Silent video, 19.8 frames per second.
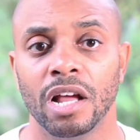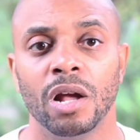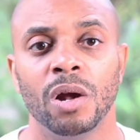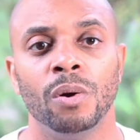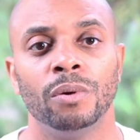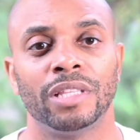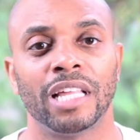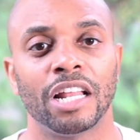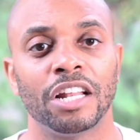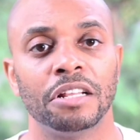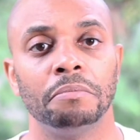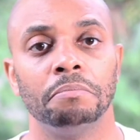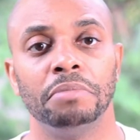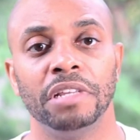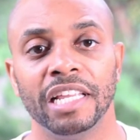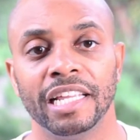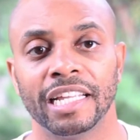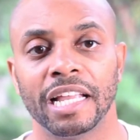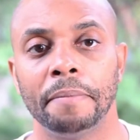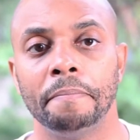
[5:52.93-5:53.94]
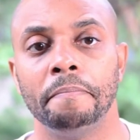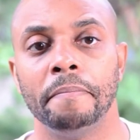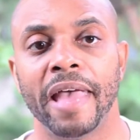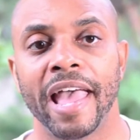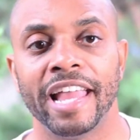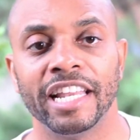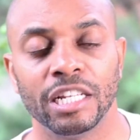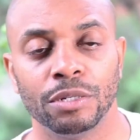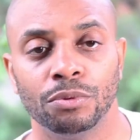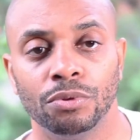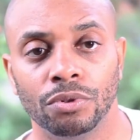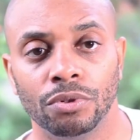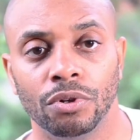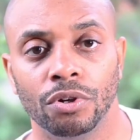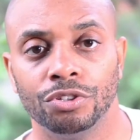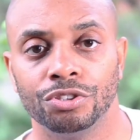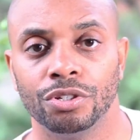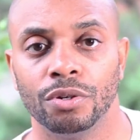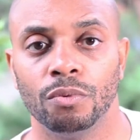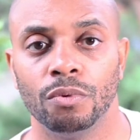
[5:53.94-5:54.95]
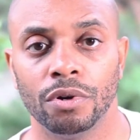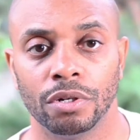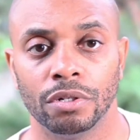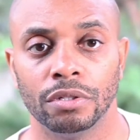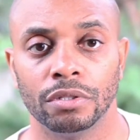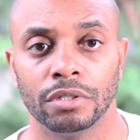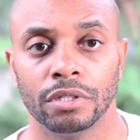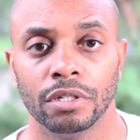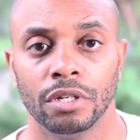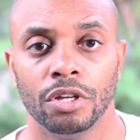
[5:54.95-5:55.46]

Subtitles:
without it being a manual on your world.